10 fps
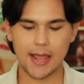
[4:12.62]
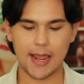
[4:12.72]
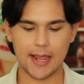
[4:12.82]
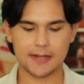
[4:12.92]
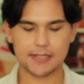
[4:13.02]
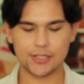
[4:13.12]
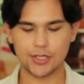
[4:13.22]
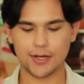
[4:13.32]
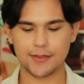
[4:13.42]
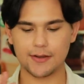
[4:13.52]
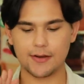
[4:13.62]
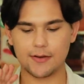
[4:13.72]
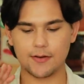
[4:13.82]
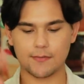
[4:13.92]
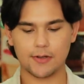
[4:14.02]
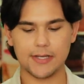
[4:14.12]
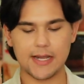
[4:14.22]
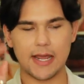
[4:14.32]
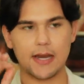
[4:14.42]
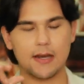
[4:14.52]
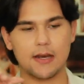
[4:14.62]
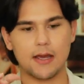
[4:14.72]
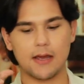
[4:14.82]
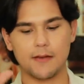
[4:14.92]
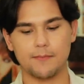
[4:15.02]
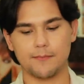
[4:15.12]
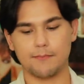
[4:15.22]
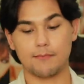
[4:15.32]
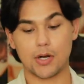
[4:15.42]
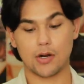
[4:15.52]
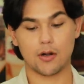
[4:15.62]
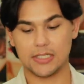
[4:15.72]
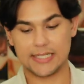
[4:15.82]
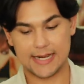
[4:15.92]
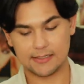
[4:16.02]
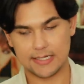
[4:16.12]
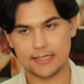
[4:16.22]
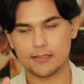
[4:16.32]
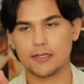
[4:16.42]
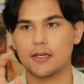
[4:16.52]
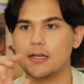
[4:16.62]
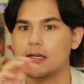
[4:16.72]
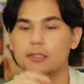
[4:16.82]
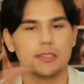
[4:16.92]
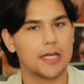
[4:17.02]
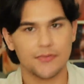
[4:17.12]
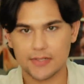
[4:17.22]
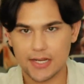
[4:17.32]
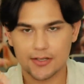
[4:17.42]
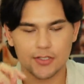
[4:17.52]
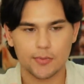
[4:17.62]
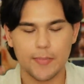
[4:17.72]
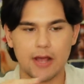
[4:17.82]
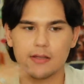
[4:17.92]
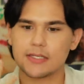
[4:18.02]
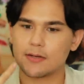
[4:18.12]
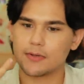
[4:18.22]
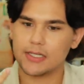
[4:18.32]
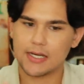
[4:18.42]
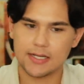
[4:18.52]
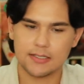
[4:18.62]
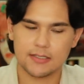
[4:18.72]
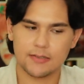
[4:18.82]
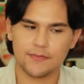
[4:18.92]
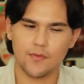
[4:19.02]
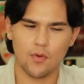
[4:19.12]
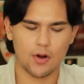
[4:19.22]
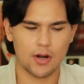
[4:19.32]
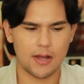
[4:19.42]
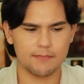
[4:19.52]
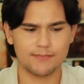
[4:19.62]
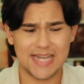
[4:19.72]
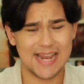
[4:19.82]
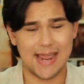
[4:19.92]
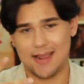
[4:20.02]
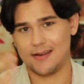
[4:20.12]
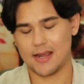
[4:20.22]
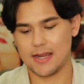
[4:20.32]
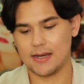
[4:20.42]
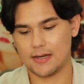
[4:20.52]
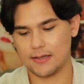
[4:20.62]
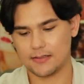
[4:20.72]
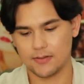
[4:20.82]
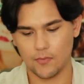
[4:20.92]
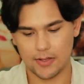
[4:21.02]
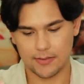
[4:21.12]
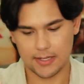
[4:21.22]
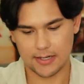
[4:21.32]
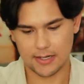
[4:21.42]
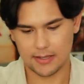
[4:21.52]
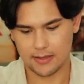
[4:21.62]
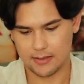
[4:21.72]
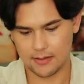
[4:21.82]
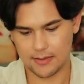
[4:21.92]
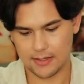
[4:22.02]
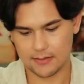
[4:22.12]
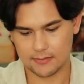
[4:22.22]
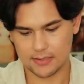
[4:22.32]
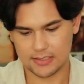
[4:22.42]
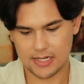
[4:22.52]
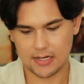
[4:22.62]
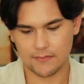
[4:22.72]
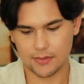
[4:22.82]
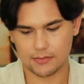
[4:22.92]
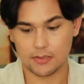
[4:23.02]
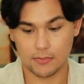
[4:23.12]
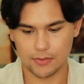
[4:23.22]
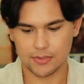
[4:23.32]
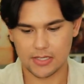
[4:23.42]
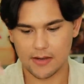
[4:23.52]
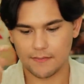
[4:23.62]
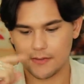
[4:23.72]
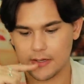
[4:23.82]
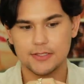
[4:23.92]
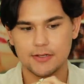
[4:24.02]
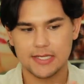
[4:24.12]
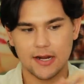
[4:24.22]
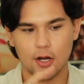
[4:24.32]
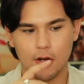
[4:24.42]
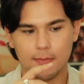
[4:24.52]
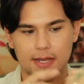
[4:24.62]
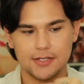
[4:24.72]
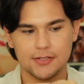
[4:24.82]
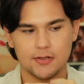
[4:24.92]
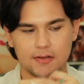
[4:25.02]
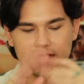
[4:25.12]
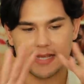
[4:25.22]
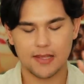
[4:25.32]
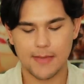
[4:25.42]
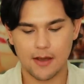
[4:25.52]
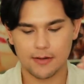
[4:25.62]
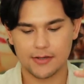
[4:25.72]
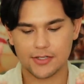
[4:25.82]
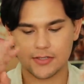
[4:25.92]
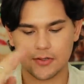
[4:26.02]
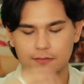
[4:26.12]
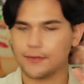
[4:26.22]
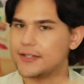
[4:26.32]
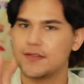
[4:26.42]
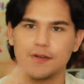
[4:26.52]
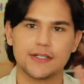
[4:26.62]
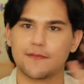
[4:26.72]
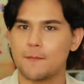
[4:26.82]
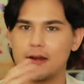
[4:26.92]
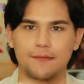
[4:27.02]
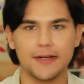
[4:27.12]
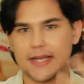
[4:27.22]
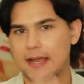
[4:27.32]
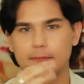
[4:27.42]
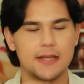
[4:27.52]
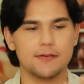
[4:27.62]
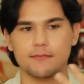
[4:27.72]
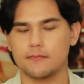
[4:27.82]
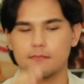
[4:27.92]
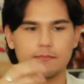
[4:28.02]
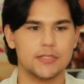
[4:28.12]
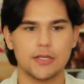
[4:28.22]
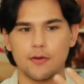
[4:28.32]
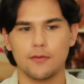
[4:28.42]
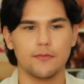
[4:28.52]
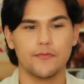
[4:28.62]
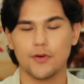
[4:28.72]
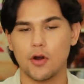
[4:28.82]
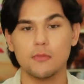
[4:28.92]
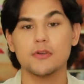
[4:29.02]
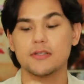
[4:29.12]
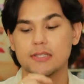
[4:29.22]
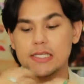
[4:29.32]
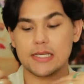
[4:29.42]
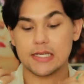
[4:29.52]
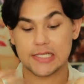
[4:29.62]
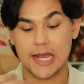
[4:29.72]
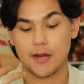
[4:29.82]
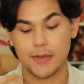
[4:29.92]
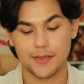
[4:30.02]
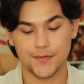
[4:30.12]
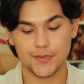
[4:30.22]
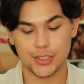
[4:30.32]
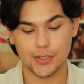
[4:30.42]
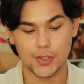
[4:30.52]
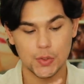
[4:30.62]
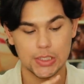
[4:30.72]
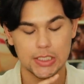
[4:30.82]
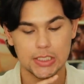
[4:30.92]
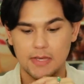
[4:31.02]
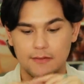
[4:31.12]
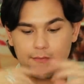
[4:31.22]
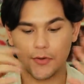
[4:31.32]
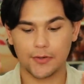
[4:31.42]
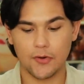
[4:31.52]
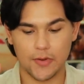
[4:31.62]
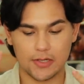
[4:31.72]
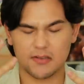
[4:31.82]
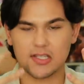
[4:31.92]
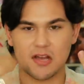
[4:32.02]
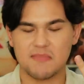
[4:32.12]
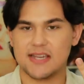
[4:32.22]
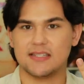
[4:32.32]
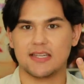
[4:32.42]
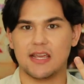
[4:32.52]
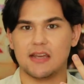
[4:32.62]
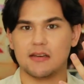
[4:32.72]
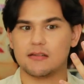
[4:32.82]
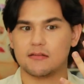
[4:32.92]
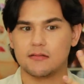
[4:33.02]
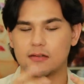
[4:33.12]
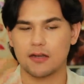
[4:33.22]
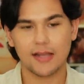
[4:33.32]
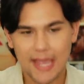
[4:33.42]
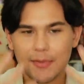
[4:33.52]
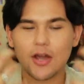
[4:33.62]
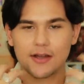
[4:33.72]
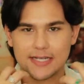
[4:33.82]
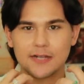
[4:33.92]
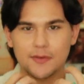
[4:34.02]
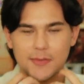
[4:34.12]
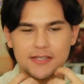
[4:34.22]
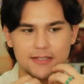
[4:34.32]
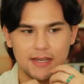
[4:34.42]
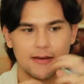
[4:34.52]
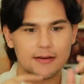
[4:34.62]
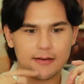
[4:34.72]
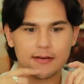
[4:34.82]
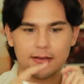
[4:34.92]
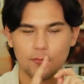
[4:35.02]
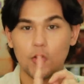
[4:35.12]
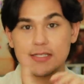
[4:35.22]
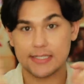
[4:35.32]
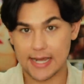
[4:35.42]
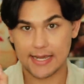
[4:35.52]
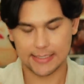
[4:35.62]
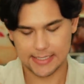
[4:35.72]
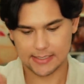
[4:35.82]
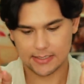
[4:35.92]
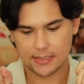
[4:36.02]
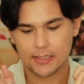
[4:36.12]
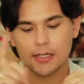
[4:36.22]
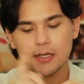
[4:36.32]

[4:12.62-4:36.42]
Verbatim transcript: And I took the neroli and um, myrrh to Texas. Loved it. Super balancing, really nice for um, day and night. And it's the one that I think to date I've used the most of. As soon as I get home, I just sort of set them out and just sort of reached for a different one every day. And so for almost the entire month of June, a votary oil saw my skin, came in contact with my skin once a day at least.